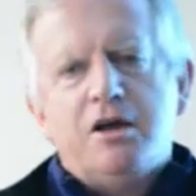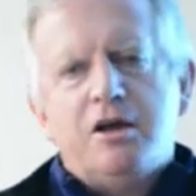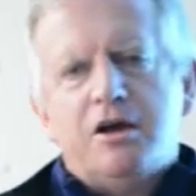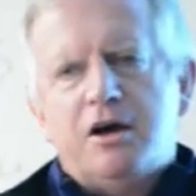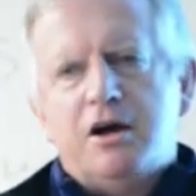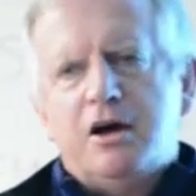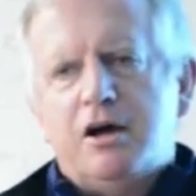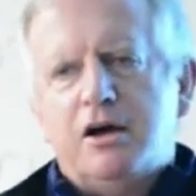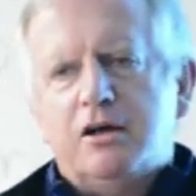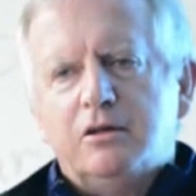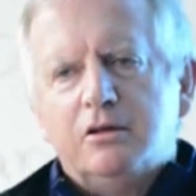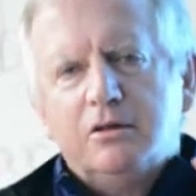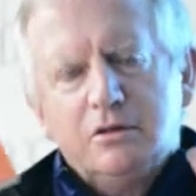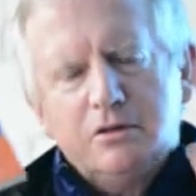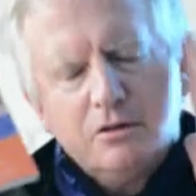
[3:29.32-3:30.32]
uh,
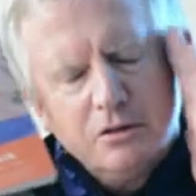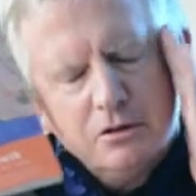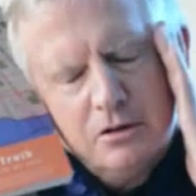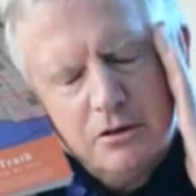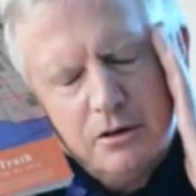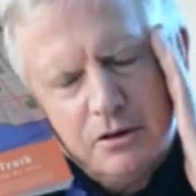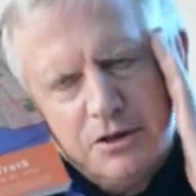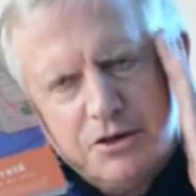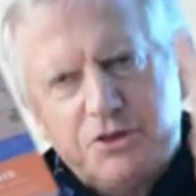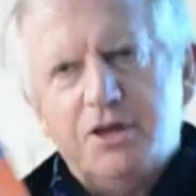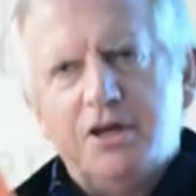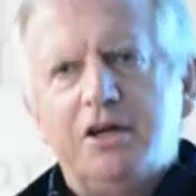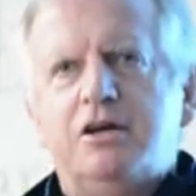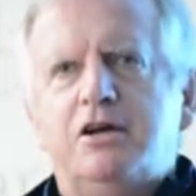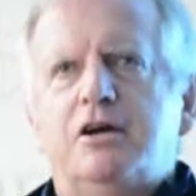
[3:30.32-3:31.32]

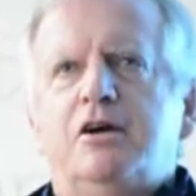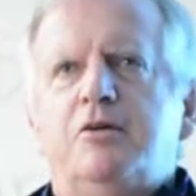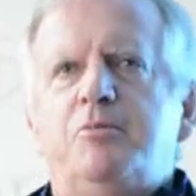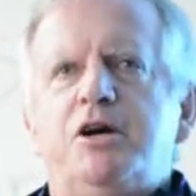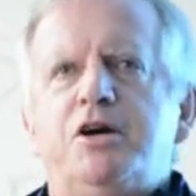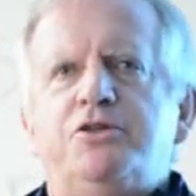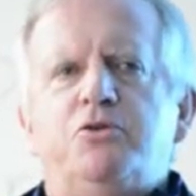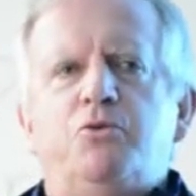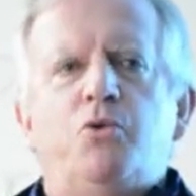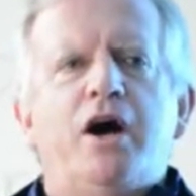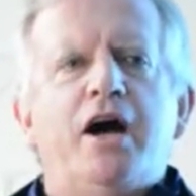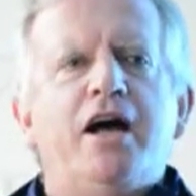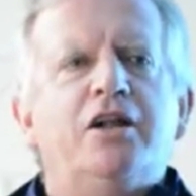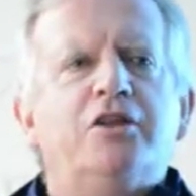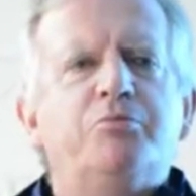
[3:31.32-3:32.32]
think about the
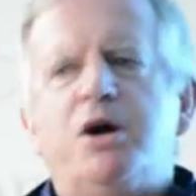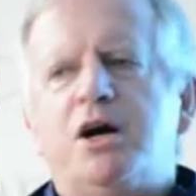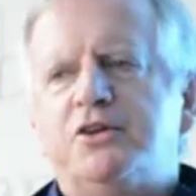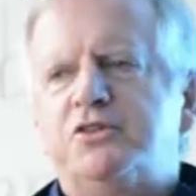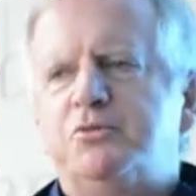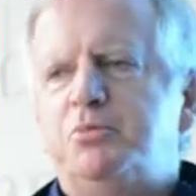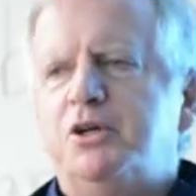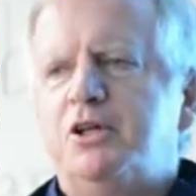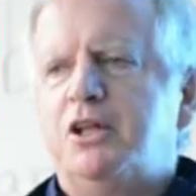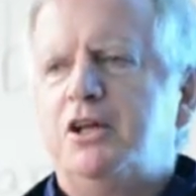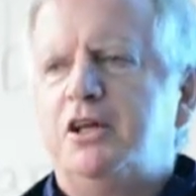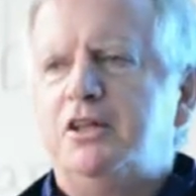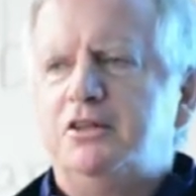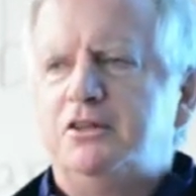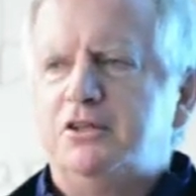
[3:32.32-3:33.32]
wild
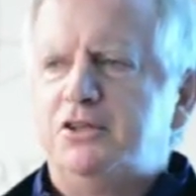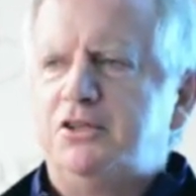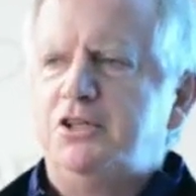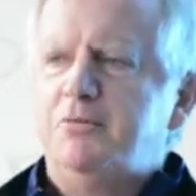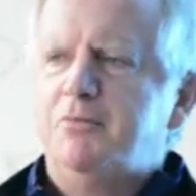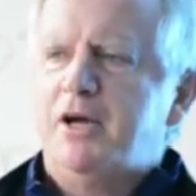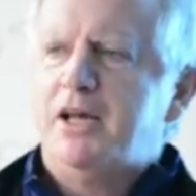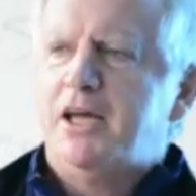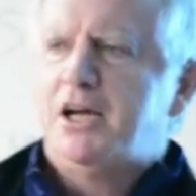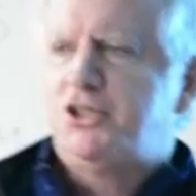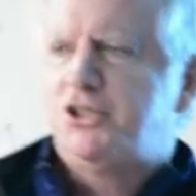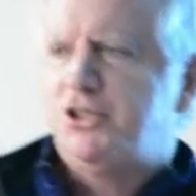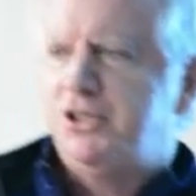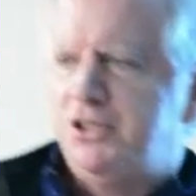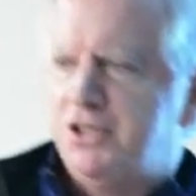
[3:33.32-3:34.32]
possibility that the city might
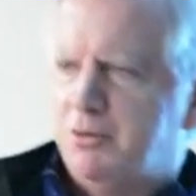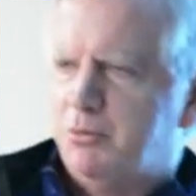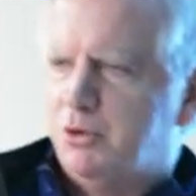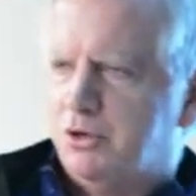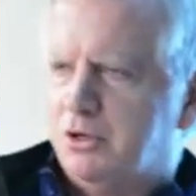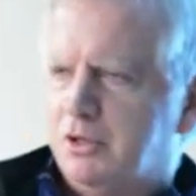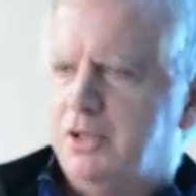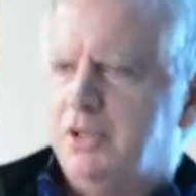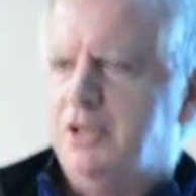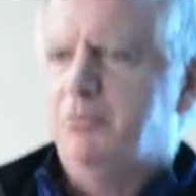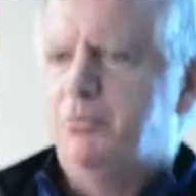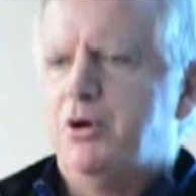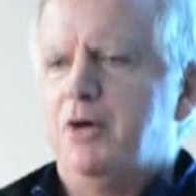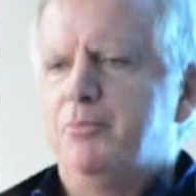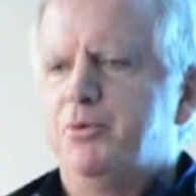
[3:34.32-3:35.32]
actually double in
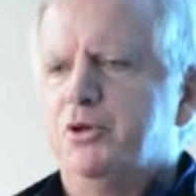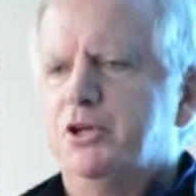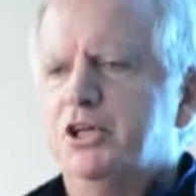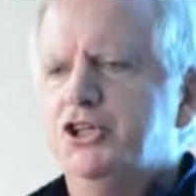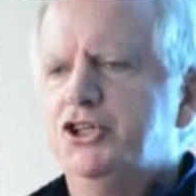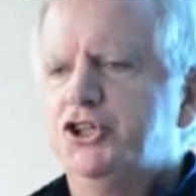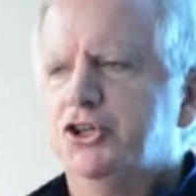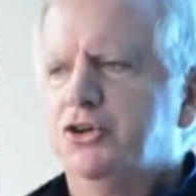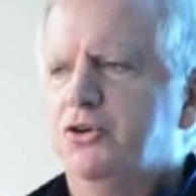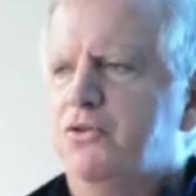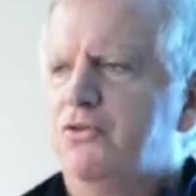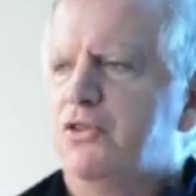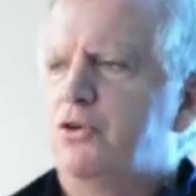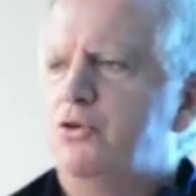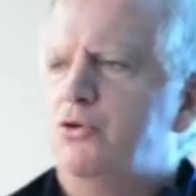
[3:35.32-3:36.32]
population
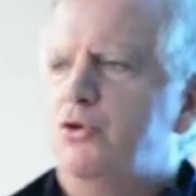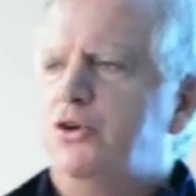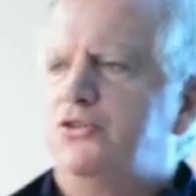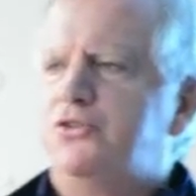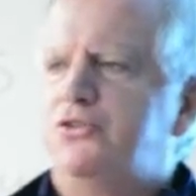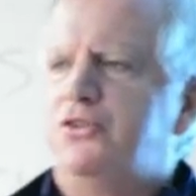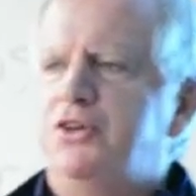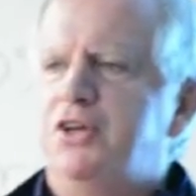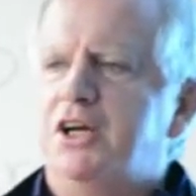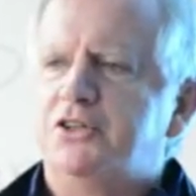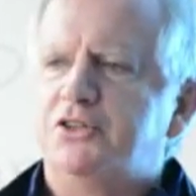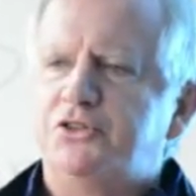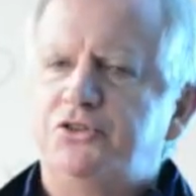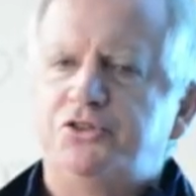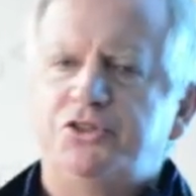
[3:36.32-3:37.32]
over the course of the
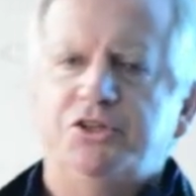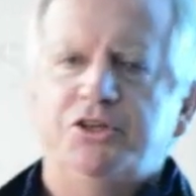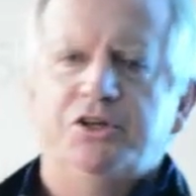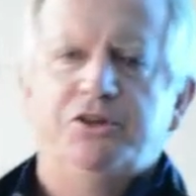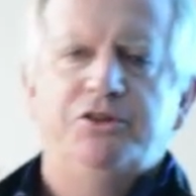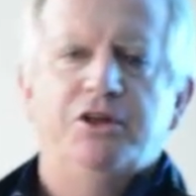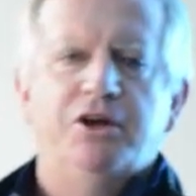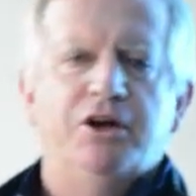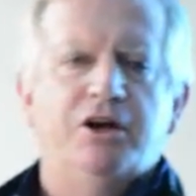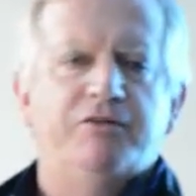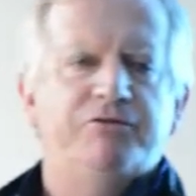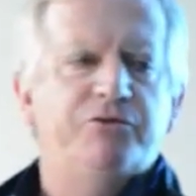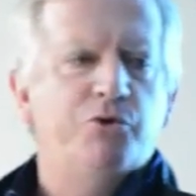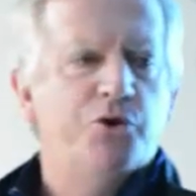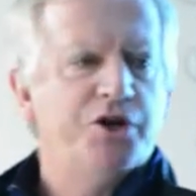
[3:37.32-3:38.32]
next uh,
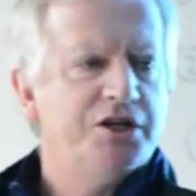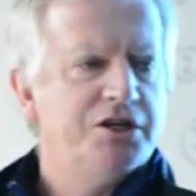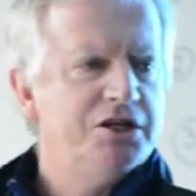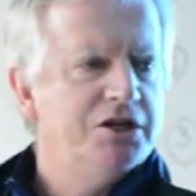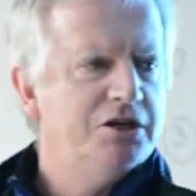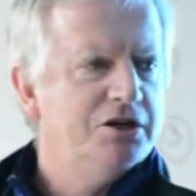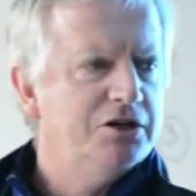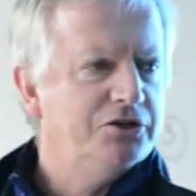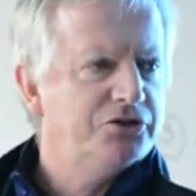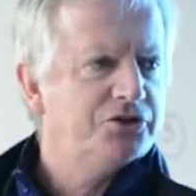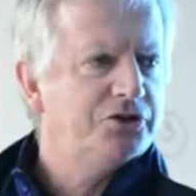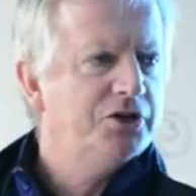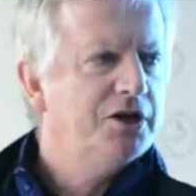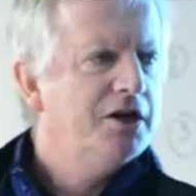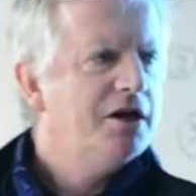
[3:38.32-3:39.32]
40
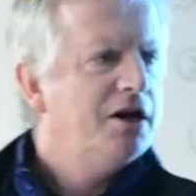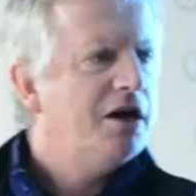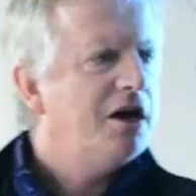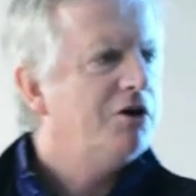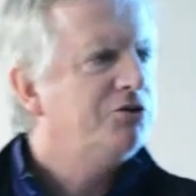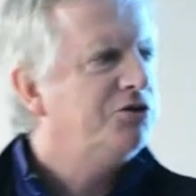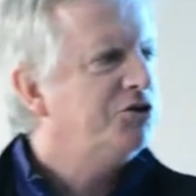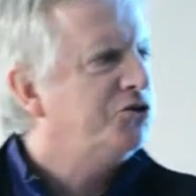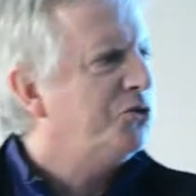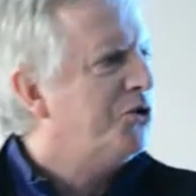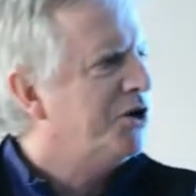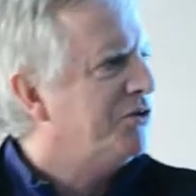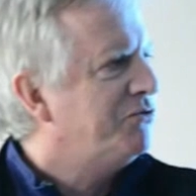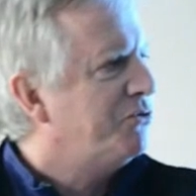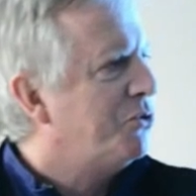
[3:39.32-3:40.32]
years, out to
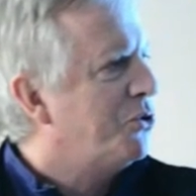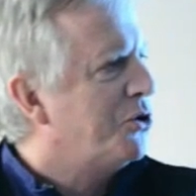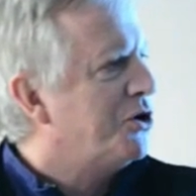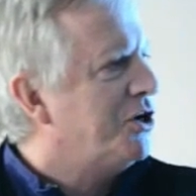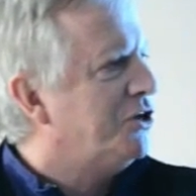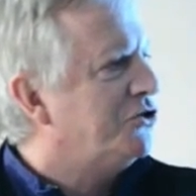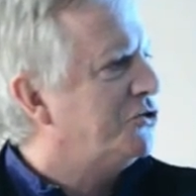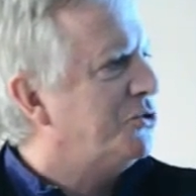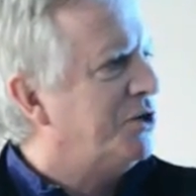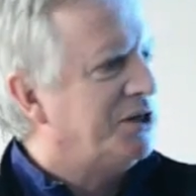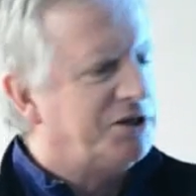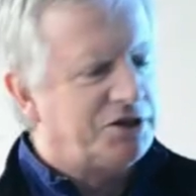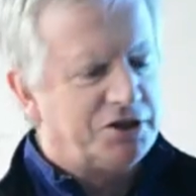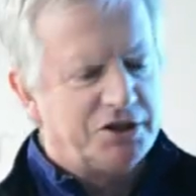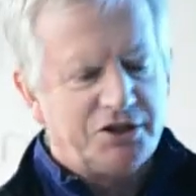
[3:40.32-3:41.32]
2040 and
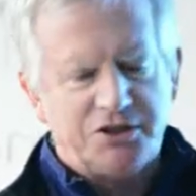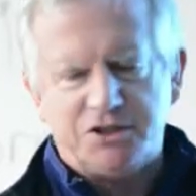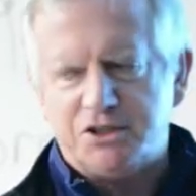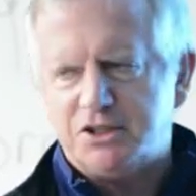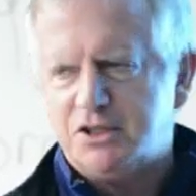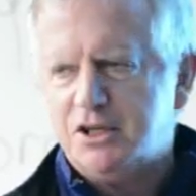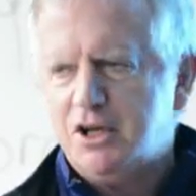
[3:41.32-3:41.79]
2060